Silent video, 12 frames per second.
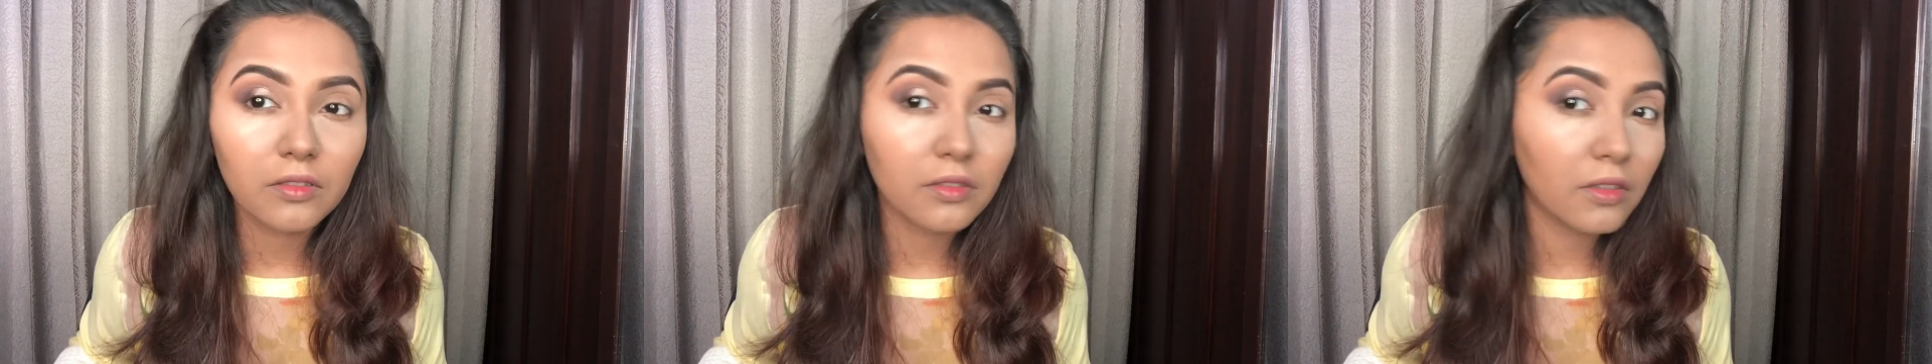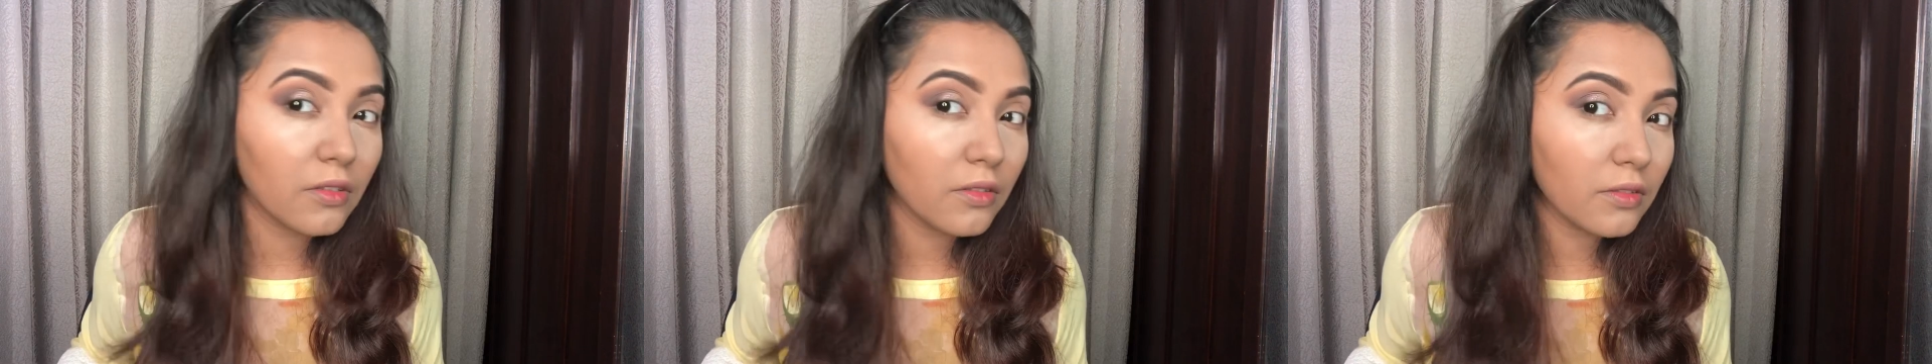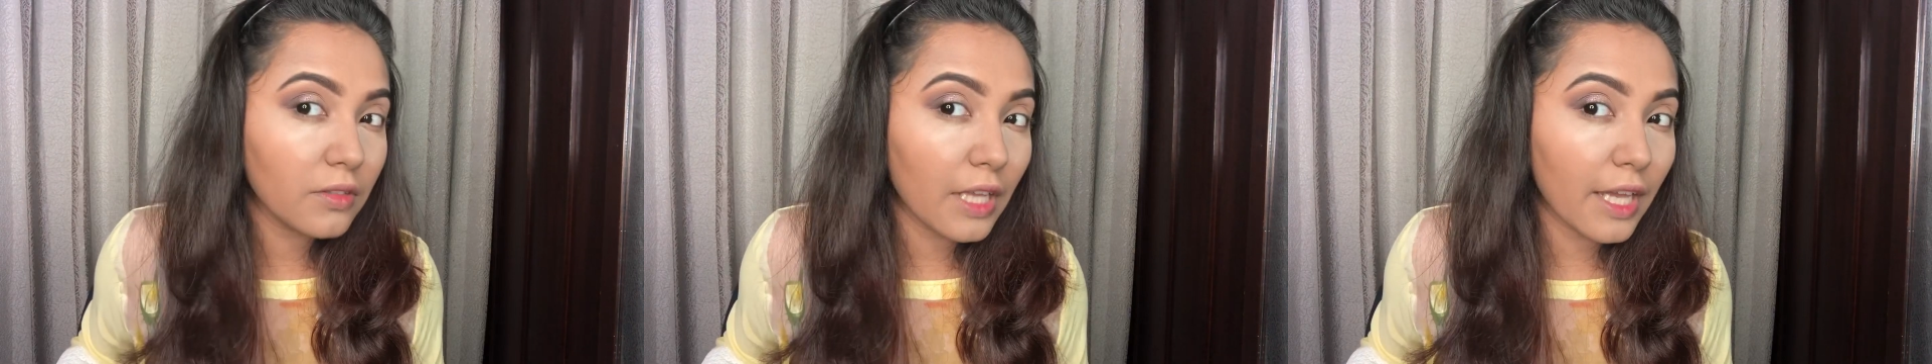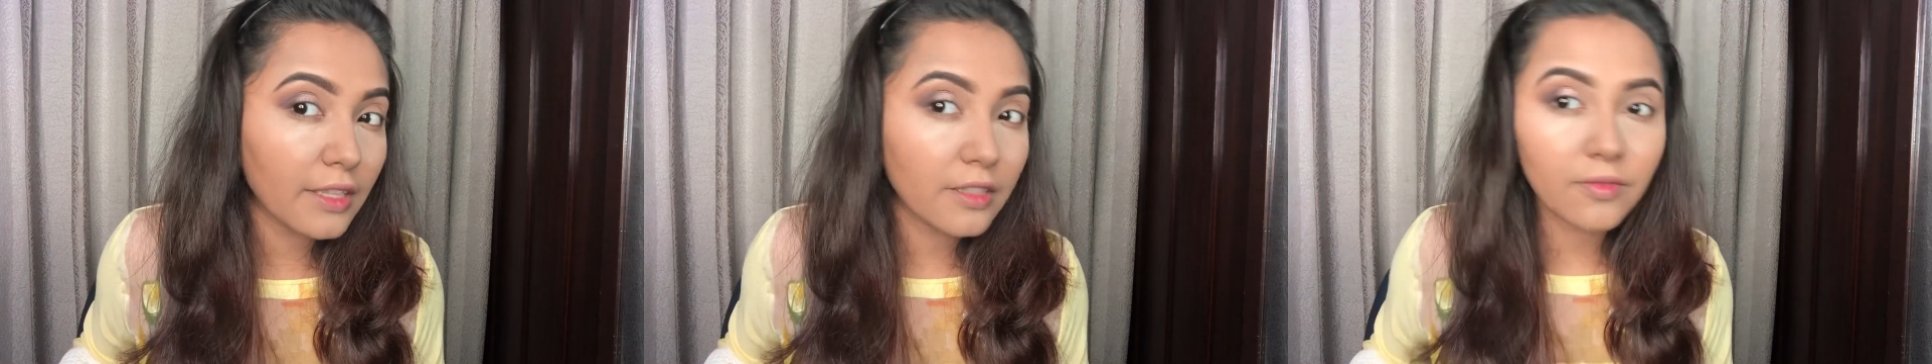So
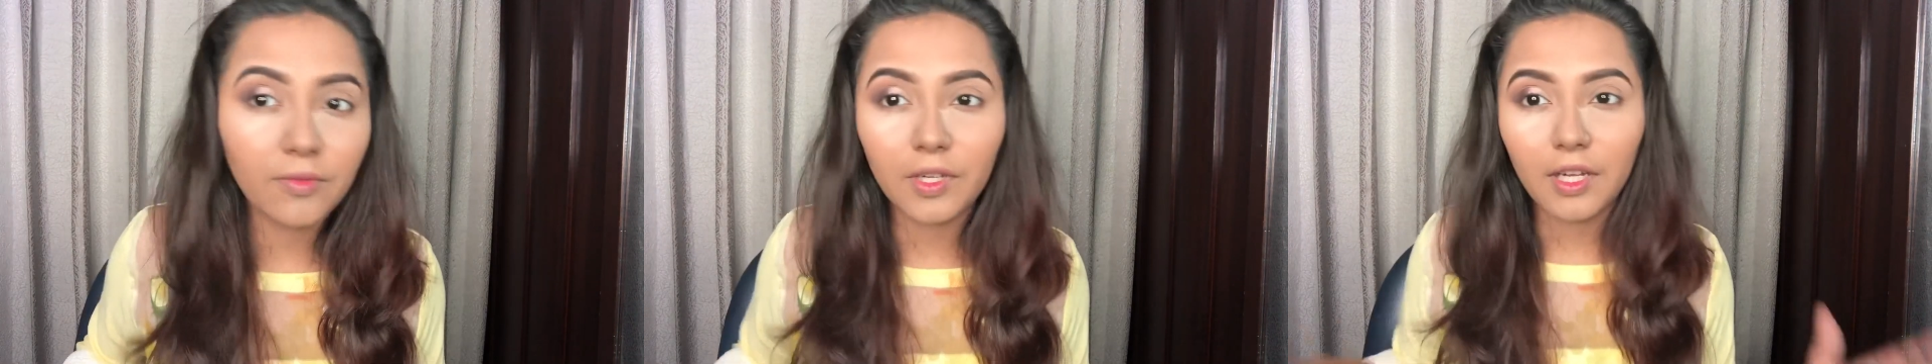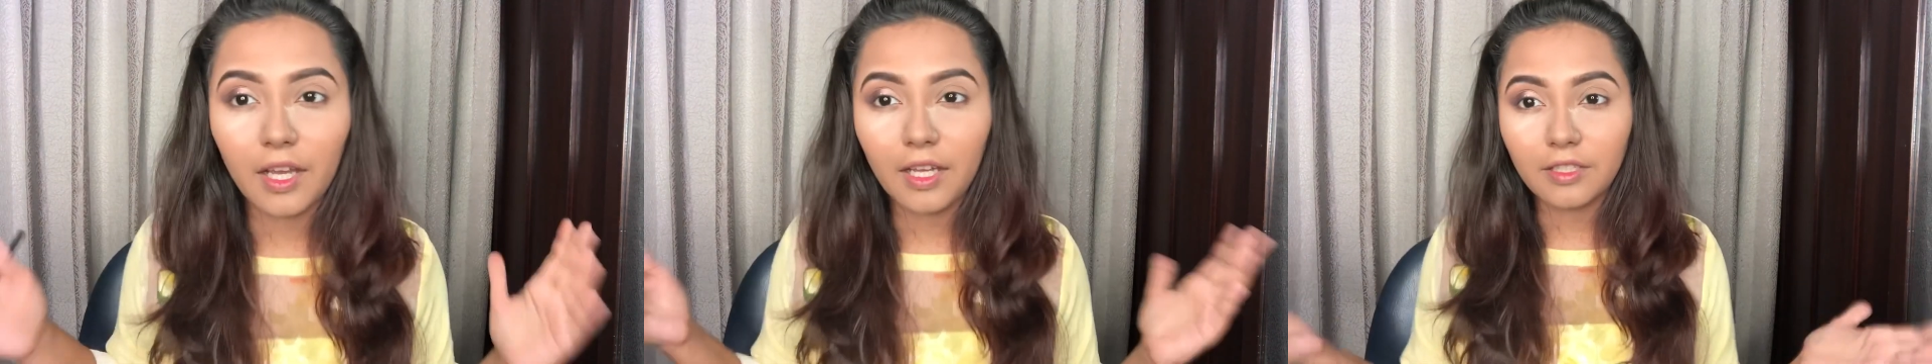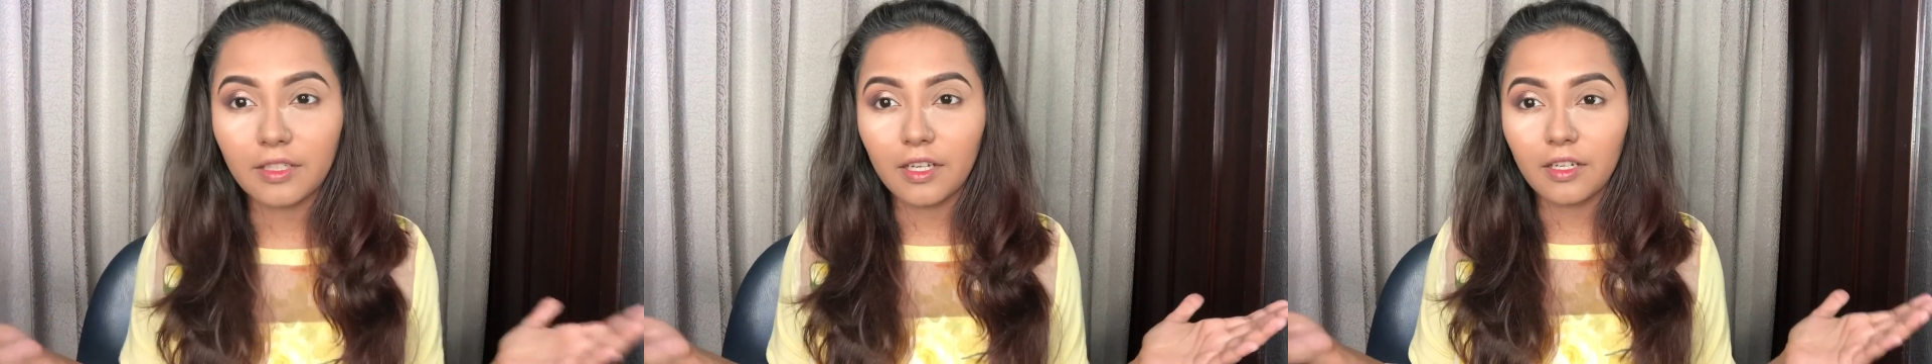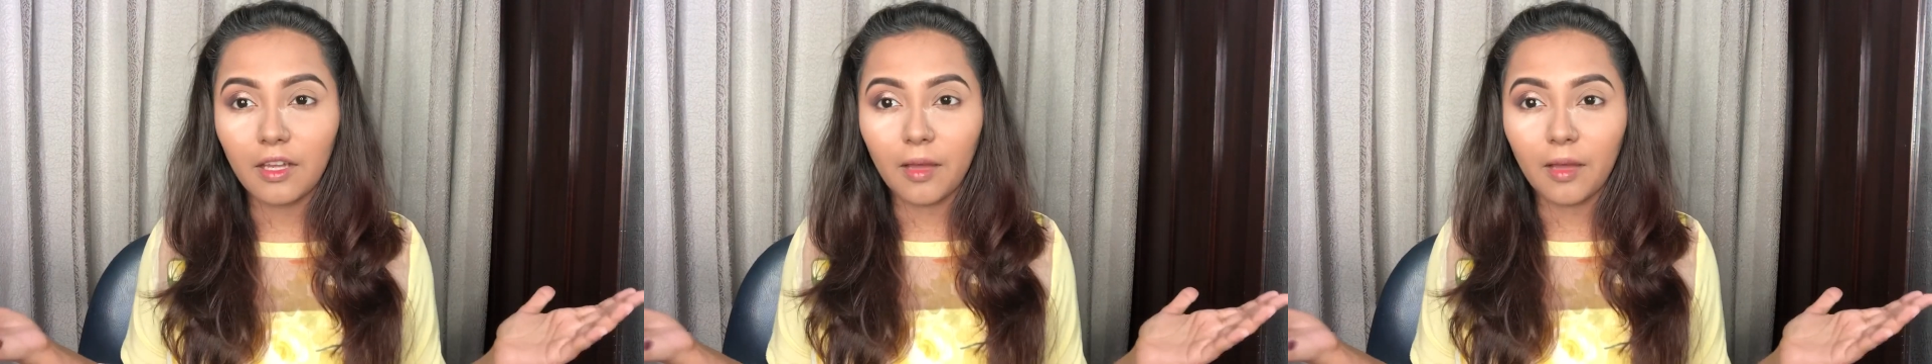that's one eye done.